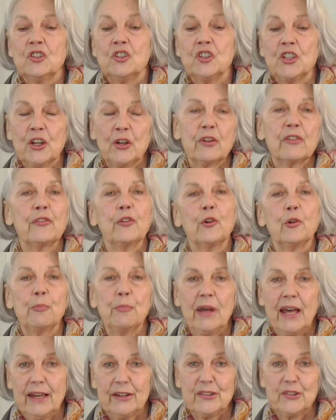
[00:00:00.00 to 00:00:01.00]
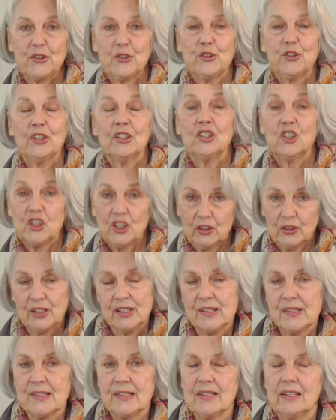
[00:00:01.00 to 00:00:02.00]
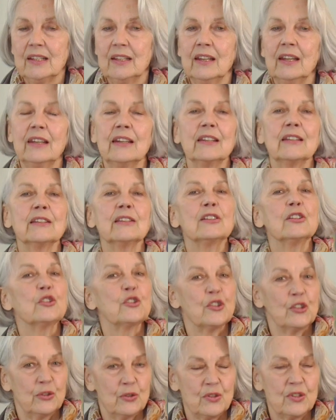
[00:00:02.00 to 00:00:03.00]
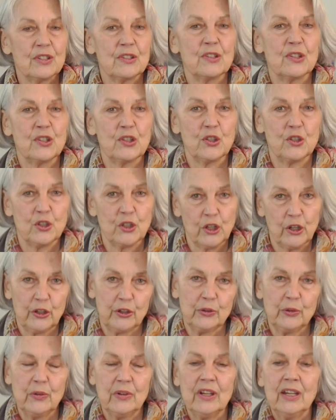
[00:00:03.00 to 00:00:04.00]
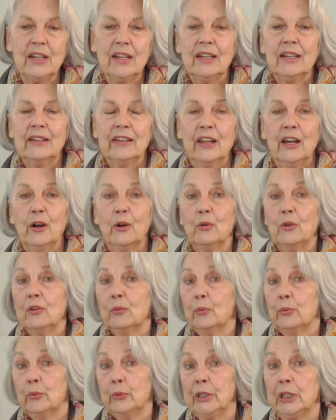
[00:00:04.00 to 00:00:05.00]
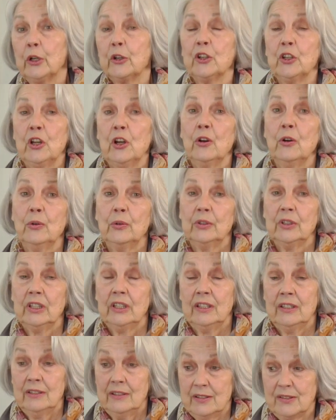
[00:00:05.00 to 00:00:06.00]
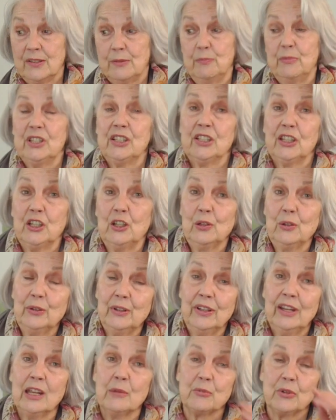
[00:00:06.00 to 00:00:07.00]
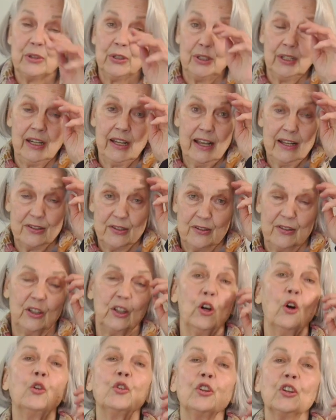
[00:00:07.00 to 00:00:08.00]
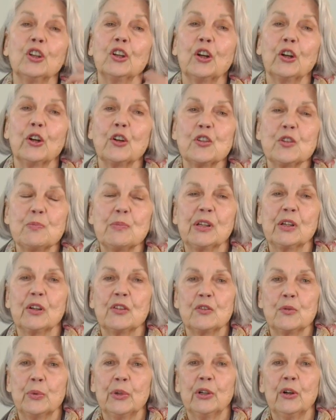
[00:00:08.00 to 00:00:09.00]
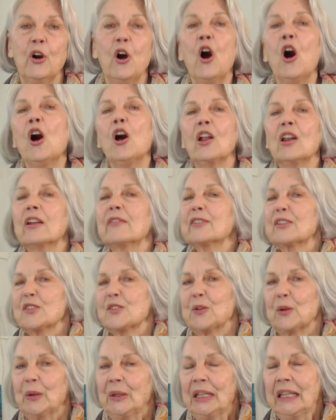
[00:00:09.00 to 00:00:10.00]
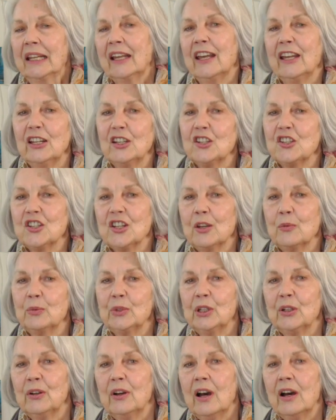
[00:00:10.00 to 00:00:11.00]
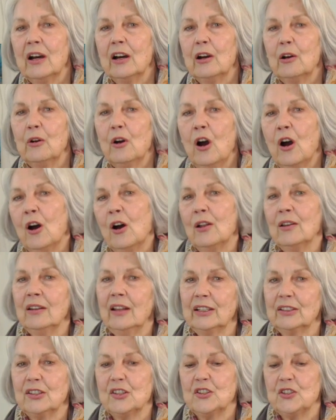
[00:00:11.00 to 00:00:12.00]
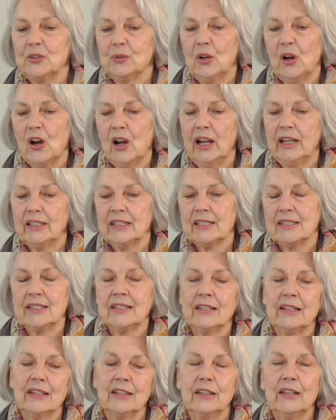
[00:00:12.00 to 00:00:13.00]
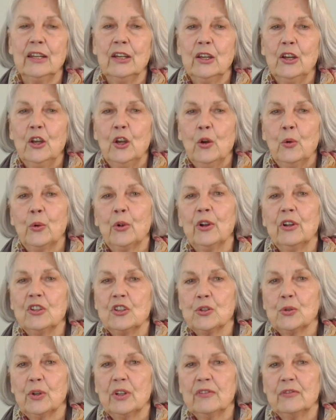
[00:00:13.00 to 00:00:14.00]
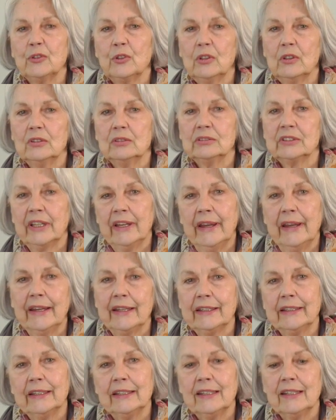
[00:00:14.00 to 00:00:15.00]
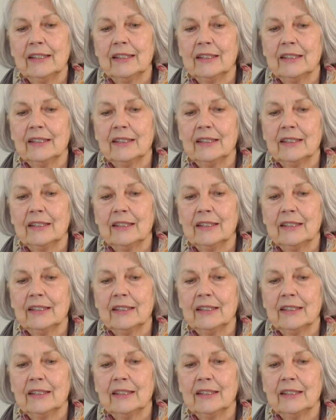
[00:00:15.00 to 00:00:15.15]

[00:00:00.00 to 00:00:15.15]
Jennifer Patterson-Jonas and Susan Stowe. Now, we are known in this particular neighborhood as the Golden Girls because we are all of a certain age, and we all like to do art, and we're a joyful gang.